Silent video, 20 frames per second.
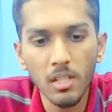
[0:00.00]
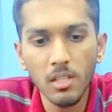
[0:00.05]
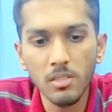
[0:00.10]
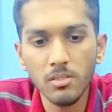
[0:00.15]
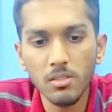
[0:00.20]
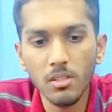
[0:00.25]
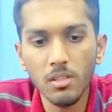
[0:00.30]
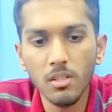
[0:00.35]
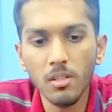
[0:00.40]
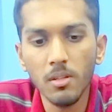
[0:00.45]

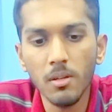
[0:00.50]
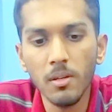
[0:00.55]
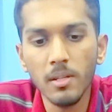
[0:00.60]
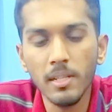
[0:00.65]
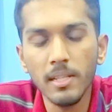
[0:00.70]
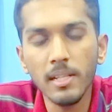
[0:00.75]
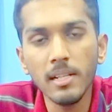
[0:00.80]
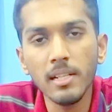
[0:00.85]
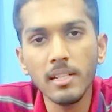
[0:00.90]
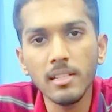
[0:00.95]
So
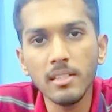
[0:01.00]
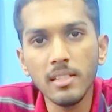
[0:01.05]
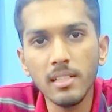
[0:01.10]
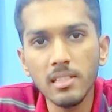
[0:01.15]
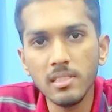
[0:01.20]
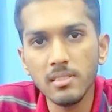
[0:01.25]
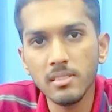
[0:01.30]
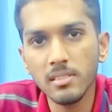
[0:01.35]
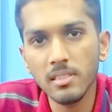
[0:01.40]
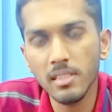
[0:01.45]
here
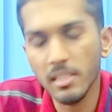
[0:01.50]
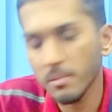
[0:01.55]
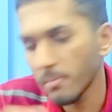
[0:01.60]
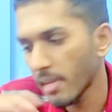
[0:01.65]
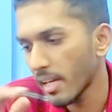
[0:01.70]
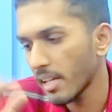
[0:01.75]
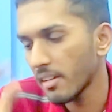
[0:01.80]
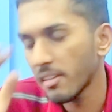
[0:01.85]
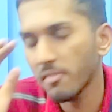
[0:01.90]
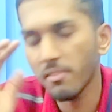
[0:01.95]
in
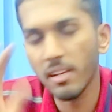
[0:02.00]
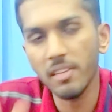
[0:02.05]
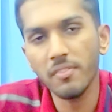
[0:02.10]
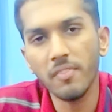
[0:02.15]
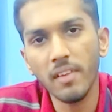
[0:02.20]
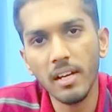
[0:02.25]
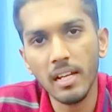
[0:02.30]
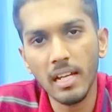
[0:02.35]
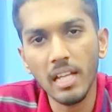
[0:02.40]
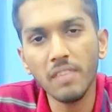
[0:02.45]
my
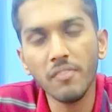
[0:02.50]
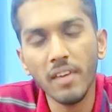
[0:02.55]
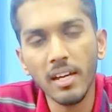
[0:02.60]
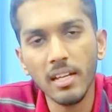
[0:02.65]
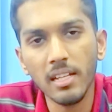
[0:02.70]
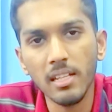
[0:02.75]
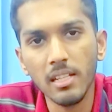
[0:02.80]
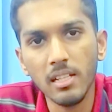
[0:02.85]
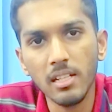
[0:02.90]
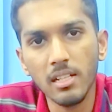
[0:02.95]

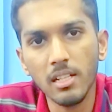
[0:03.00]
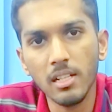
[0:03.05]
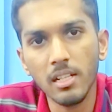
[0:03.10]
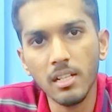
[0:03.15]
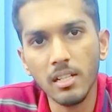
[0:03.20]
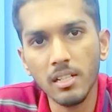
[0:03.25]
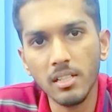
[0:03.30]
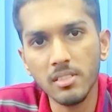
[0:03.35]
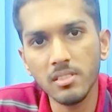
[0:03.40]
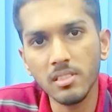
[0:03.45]

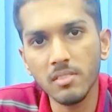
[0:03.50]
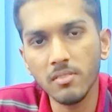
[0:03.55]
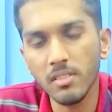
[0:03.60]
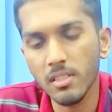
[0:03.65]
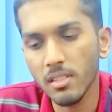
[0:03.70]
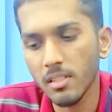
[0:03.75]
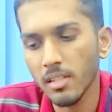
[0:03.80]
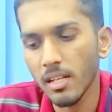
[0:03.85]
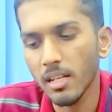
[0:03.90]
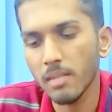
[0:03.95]
LiFi
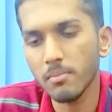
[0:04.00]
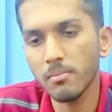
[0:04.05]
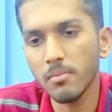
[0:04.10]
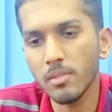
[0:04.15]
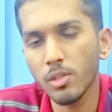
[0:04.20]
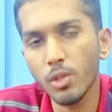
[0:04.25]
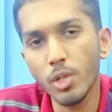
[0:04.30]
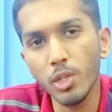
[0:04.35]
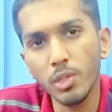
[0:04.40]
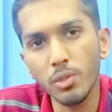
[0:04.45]
receiver, I'm
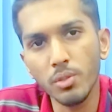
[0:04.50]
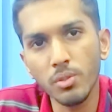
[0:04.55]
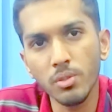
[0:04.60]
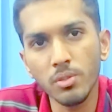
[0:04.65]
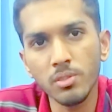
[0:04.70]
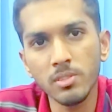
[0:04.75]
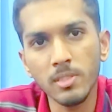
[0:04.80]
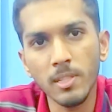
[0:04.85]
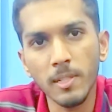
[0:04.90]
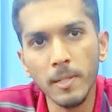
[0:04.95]
going to
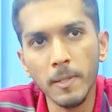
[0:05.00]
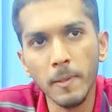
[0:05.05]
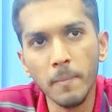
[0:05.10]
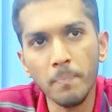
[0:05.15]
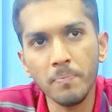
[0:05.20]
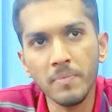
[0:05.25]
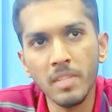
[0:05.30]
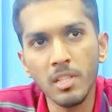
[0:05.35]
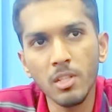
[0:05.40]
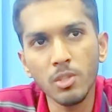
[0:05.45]
use a
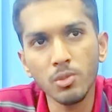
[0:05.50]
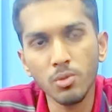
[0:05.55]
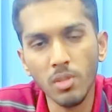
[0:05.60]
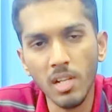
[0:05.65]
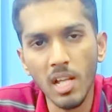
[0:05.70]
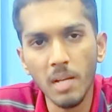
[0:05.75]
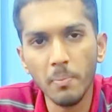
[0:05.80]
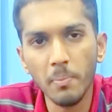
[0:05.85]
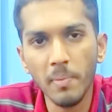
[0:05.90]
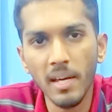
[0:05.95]

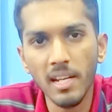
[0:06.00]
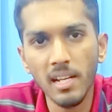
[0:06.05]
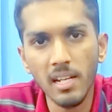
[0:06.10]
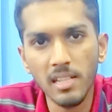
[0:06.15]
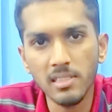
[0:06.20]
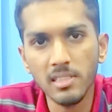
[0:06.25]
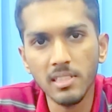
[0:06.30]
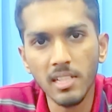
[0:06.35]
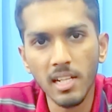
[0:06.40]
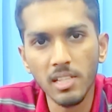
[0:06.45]
solar panel as
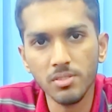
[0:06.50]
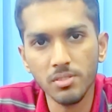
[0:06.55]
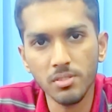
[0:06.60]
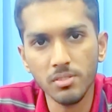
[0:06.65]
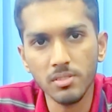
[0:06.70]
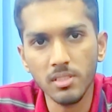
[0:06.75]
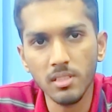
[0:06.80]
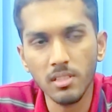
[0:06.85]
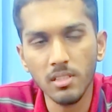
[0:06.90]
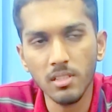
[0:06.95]
a
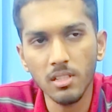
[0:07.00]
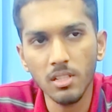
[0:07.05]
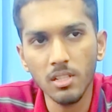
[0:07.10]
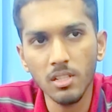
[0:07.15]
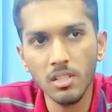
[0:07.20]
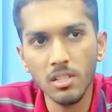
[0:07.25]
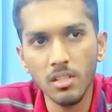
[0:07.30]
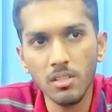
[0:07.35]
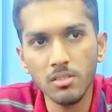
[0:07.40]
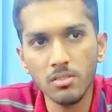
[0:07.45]
transducer.
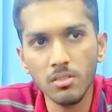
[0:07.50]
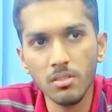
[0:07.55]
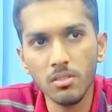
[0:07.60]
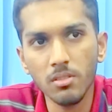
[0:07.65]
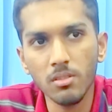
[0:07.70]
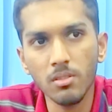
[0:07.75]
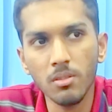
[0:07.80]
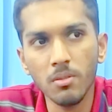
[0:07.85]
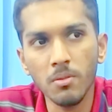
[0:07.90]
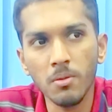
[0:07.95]

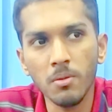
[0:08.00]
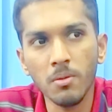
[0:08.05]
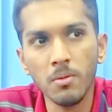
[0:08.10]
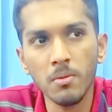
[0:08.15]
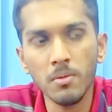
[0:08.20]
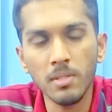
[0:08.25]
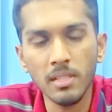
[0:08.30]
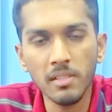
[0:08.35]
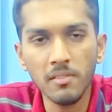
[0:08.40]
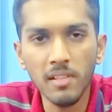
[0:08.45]

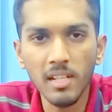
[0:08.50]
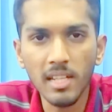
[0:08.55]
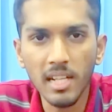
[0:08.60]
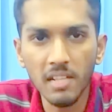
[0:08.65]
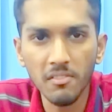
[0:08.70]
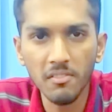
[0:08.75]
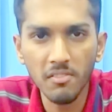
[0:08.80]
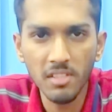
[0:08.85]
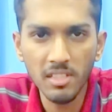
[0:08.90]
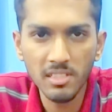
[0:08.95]
So it will
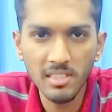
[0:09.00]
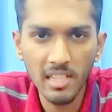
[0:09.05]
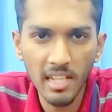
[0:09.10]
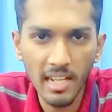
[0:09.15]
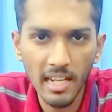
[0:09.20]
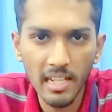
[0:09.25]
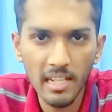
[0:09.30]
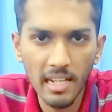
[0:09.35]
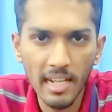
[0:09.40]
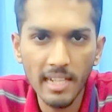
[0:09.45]
convert the
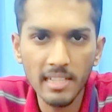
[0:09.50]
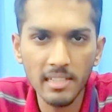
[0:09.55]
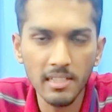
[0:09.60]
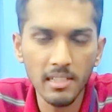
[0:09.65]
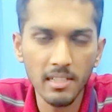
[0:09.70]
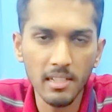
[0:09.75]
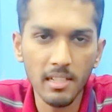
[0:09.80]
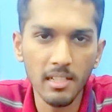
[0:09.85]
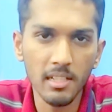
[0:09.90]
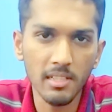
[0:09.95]
light
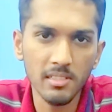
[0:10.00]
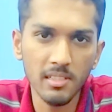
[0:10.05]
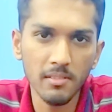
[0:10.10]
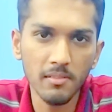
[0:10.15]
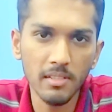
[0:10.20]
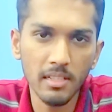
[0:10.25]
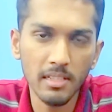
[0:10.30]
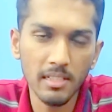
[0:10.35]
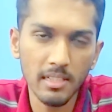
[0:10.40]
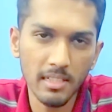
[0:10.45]

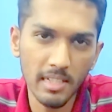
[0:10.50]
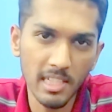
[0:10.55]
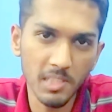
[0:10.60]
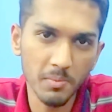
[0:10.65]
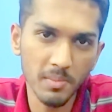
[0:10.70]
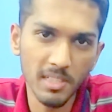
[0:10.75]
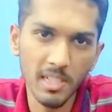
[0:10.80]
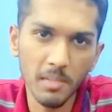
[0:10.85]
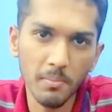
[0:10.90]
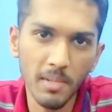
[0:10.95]
received
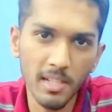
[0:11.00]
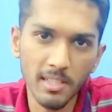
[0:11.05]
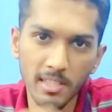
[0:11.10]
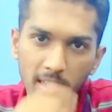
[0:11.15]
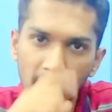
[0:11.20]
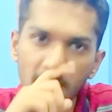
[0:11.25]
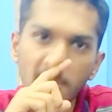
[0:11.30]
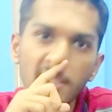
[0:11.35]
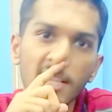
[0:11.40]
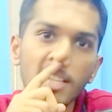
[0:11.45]
transmitted by
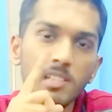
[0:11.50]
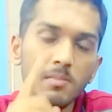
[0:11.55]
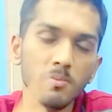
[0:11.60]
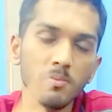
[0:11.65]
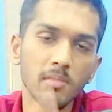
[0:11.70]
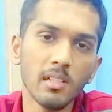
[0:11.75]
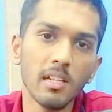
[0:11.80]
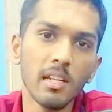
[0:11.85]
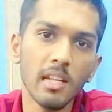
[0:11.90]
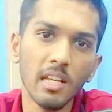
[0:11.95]
the
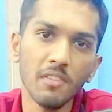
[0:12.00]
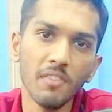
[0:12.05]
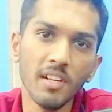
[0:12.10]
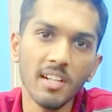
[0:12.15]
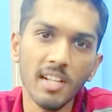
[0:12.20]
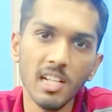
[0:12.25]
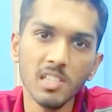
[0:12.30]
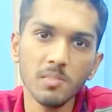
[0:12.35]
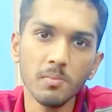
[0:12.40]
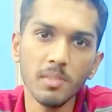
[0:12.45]
LiFi
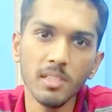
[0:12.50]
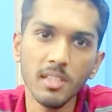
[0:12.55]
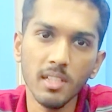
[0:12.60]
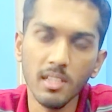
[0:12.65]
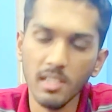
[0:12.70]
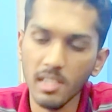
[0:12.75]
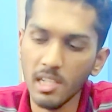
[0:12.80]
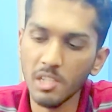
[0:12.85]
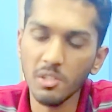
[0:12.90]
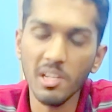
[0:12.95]
transmitter
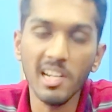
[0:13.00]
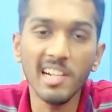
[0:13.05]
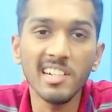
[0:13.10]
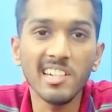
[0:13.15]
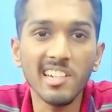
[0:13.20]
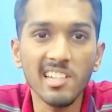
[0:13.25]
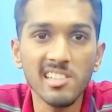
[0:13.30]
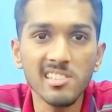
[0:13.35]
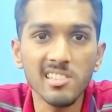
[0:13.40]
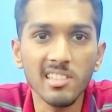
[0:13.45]
into
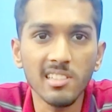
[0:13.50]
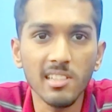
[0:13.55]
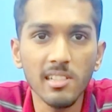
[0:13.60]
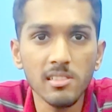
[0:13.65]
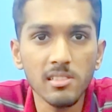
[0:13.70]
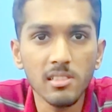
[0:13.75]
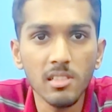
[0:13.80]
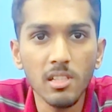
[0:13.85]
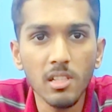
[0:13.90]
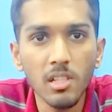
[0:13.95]
electrical
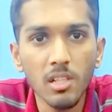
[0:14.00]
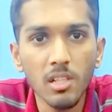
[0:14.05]
signals.